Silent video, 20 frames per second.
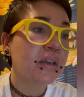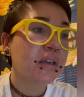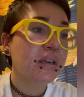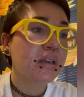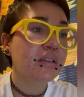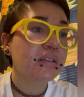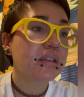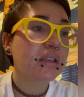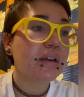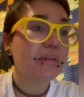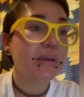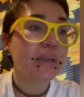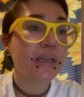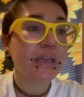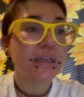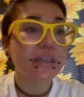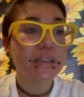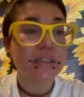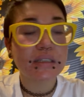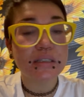So then we
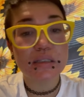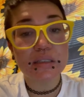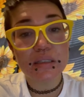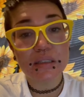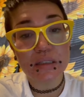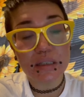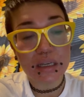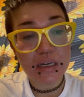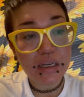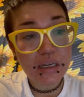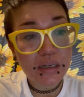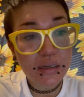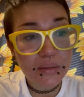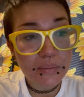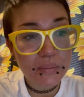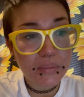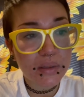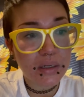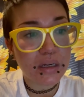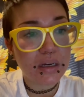get into
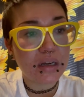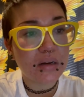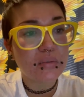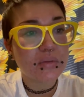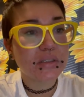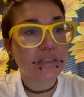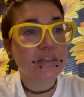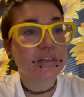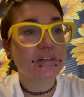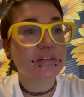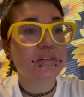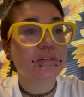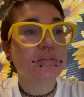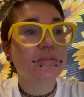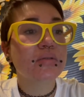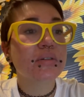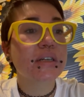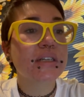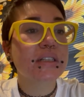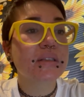selenium, which is a
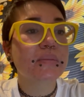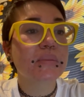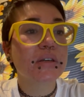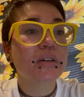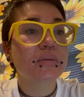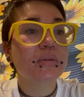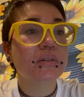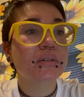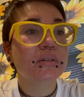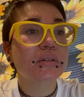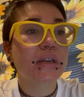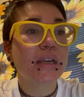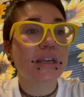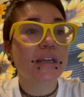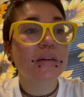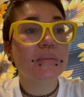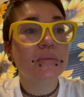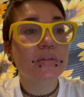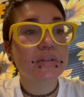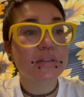trace mineral
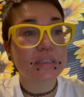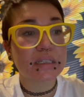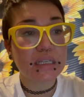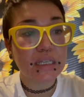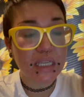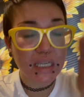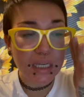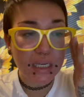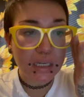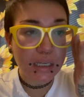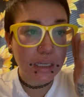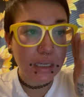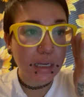animals need.